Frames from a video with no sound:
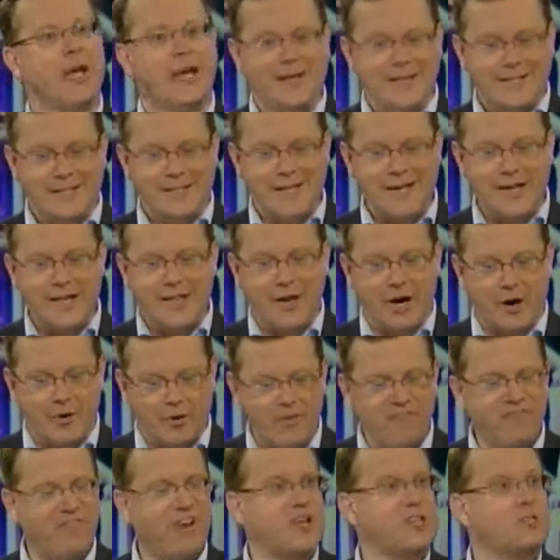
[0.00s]
see their
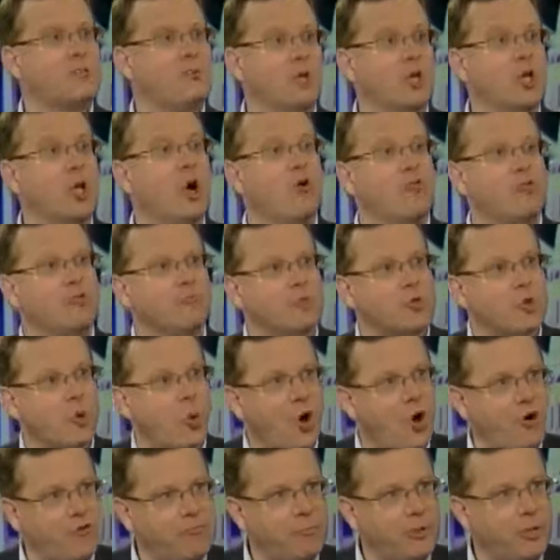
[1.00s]
investment go from
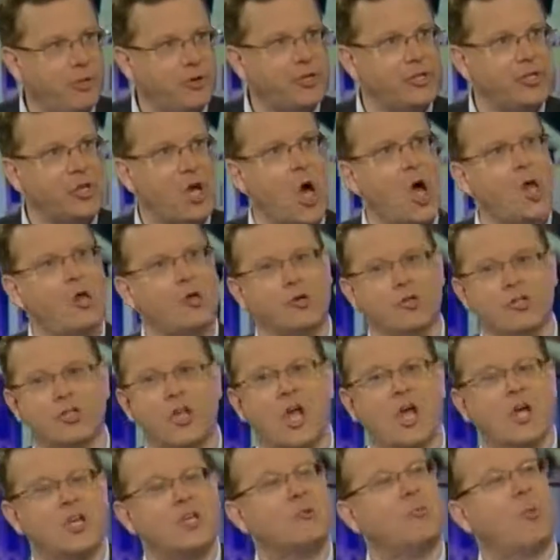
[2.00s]
$12 million
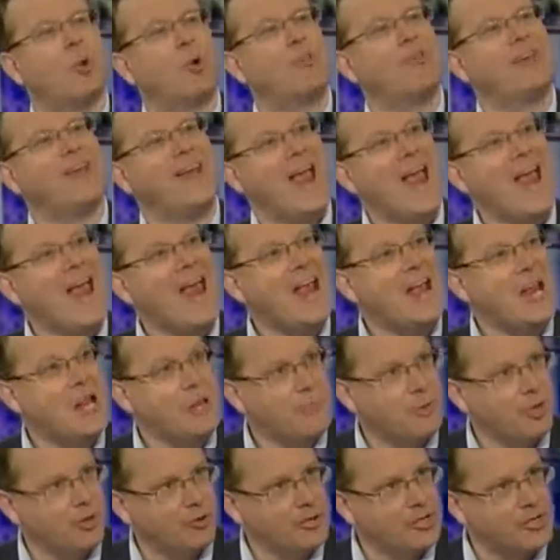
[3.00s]
to more than $80
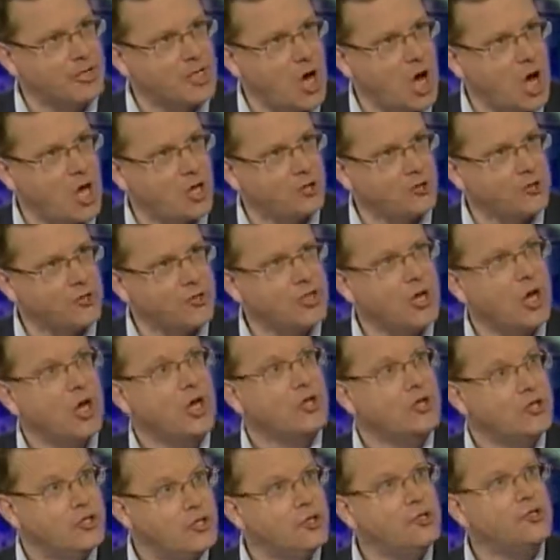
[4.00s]
million
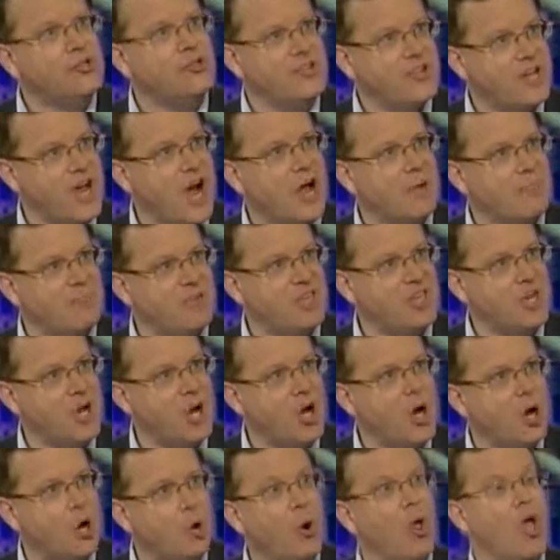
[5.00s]
due to the
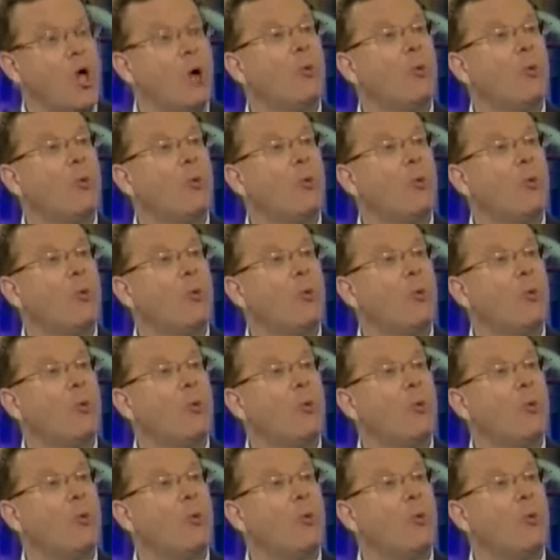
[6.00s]
IPO,